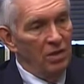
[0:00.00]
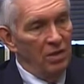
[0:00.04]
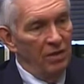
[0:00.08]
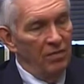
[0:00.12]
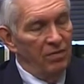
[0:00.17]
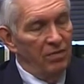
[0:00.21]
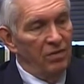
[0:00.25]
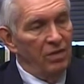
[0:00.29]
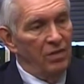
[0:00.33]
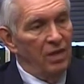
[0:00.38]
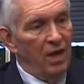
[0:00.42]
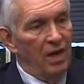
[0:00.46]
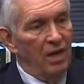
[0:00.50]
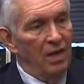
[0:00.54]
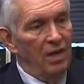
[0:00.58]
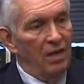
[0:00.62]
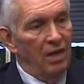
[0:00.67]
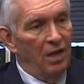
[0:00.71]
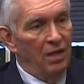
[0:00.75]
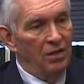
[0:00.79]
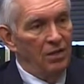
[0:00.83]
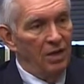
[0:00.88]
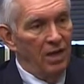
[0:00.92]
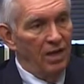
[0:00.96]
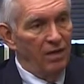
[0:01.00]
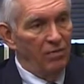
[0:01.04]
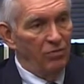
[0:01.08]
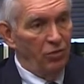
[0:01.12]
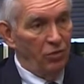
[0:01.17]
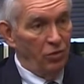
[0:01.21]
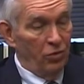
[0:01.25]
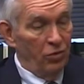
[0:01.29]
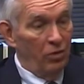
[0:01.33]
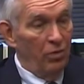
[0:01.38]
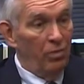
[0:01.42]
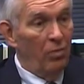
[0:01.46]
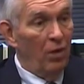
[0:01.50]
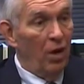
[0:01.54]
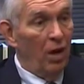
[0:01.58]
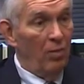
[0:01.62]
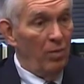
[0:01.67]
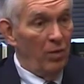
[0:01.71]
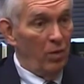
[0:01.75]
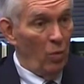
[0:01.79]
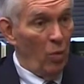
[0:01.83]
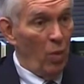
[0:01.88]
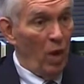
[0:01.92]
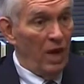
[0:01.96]
and they've decided not to have children,
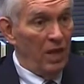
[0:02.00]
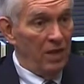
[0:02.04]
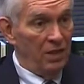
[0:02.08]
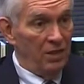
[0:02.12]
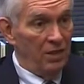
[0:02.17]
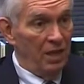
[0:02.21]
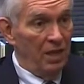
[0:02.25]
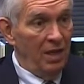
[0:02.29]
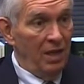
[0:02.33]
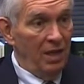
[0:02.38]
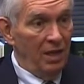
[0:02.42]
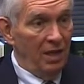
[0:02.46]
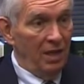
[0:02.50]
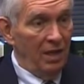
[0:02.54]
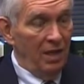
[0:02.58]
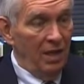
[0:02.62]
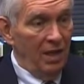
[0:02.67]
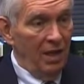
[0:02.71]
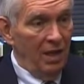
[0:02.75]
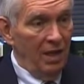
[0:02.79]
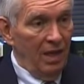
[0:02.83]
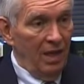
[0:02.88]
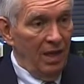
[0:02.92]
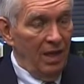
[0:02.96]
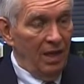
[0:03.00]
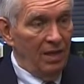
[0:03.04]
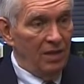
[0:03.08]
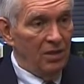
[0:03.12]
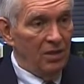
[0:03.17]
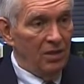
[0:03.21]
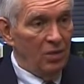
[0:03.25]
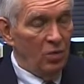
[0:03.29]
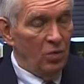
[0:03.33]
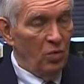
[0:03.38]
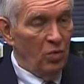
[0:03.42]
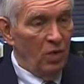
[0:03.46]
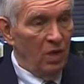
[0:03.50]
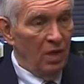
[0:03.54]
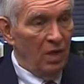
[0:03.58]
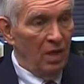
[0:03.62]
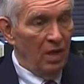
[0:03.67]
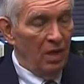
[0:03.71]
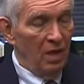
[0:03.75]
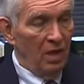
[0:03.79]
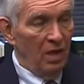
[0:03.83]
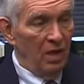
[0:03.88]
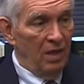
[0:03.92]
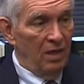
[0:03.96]
probably wisely. And
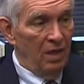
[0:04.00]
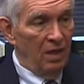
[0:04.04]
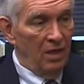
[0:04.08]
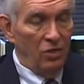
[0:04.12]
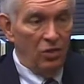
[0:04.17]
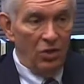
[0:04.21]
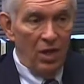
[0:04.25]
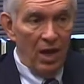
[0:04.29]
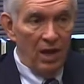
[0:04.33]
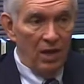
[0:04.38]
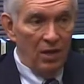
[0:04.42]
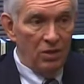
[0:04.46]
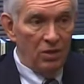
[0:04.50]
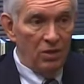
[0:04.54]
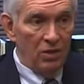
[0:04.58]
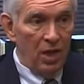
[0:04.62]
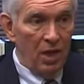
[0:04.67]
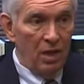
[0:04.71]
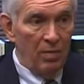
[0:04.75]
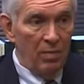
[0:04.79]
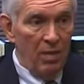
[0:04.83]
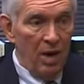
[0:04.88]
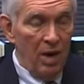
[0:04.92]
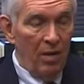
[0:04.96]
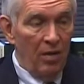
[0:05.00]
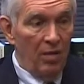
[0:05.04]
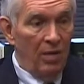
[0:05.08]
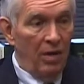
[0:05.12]
so, and Jack is not married